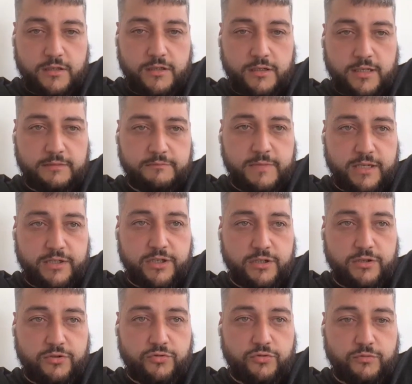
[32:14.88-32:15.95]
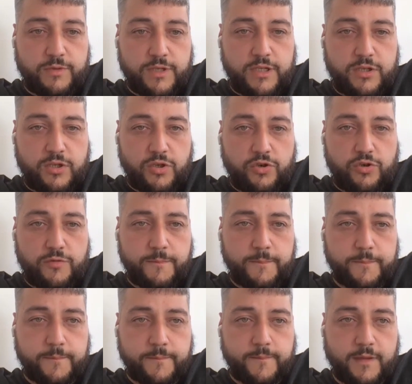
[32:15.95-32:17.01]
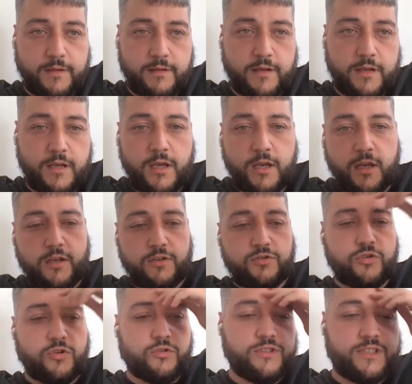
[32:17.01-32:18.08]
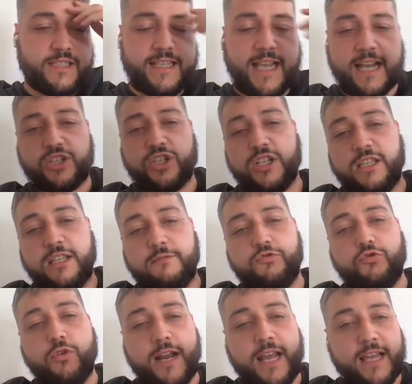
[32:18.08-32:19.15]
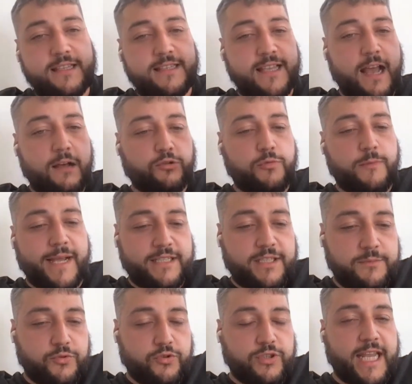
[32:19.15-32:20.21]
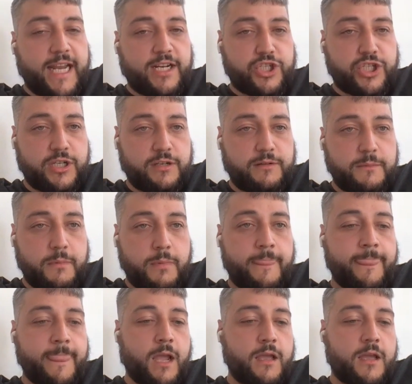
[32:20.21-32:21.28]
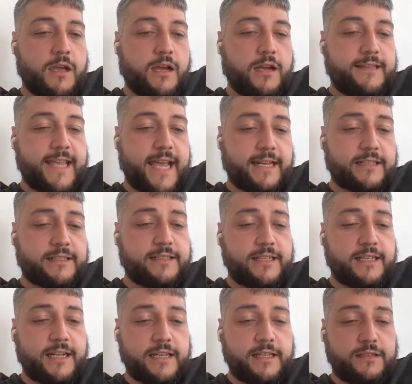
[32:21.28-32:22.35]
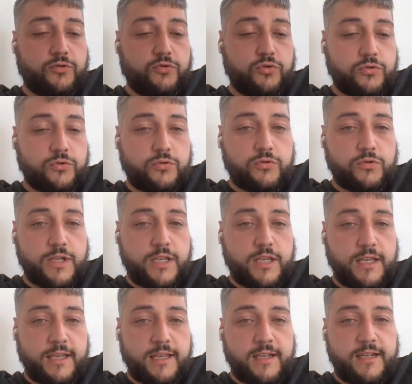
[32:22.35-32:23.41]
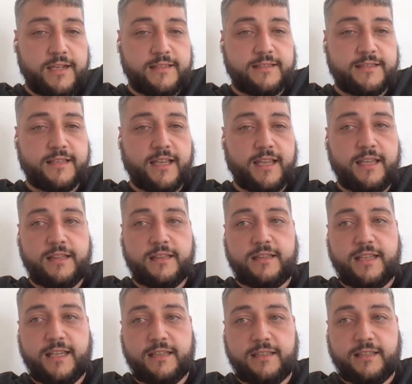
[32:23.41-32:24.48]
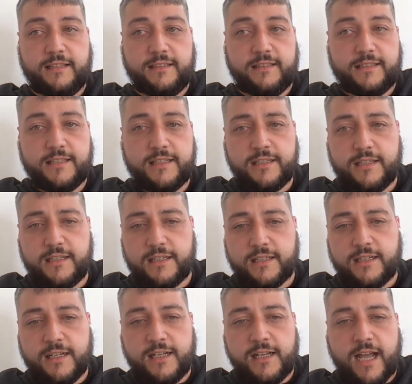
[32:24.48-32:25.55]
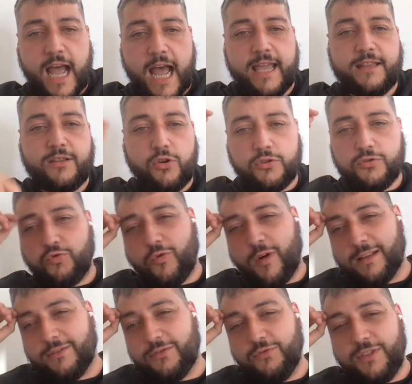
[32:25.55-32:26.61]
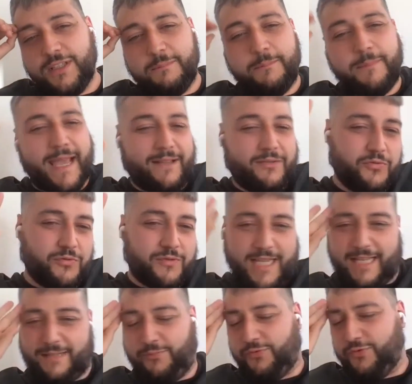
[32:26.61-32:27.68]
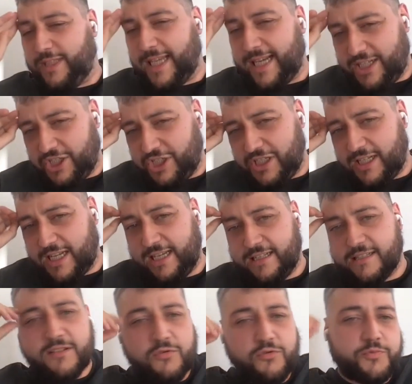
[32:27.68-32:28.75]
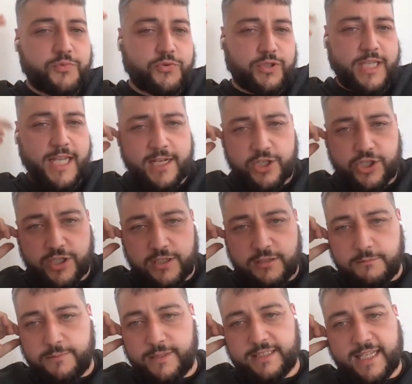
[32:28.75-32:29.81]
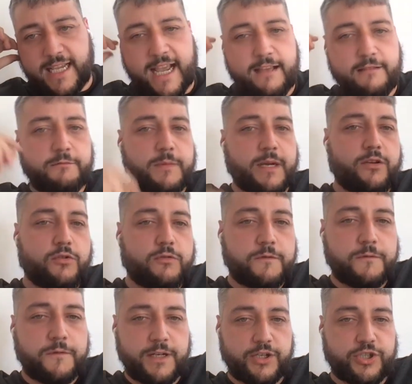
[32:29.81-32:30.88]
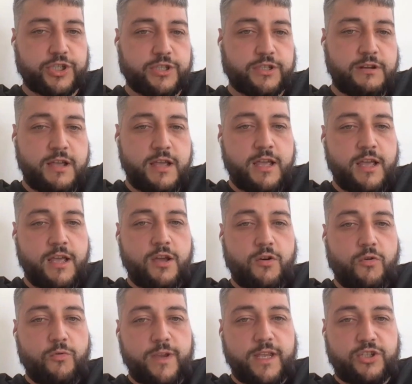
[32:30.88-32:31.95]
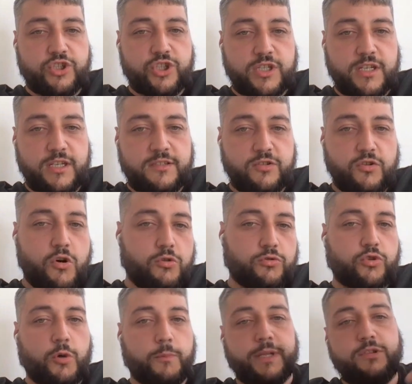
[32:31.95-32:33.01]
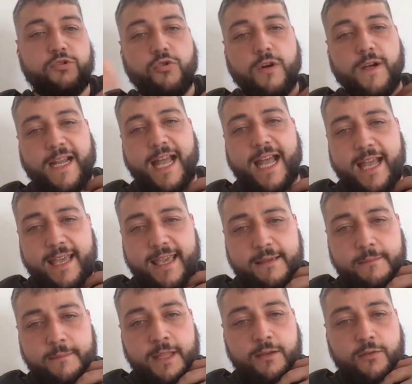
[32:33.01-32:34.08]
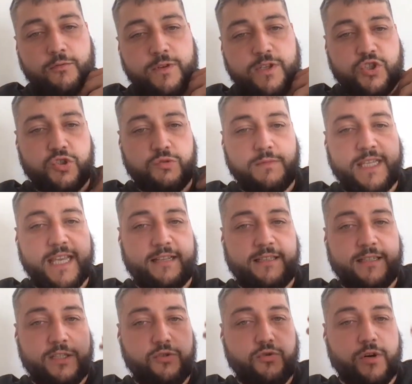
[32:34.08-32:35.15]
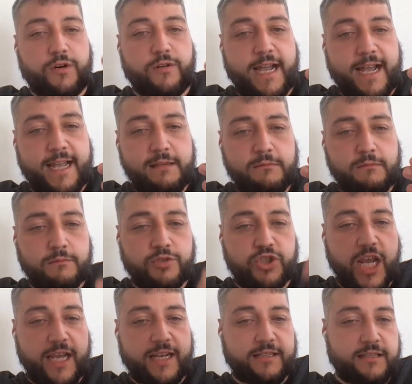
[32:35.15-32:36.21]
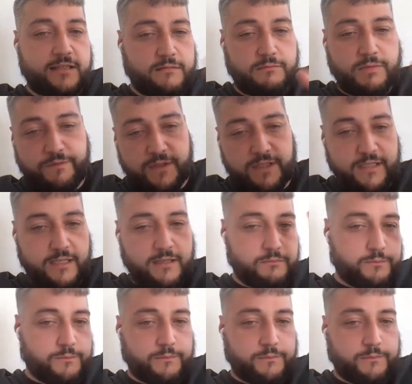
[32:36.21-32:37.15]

Let me actually zoom here. So this actually gives you a nice automatic protection. The other thing I do is in here, I don't want to depend on that protection, like it's good protection, but I have my own function, which it's called open URI, which gets a URI, checks if it's a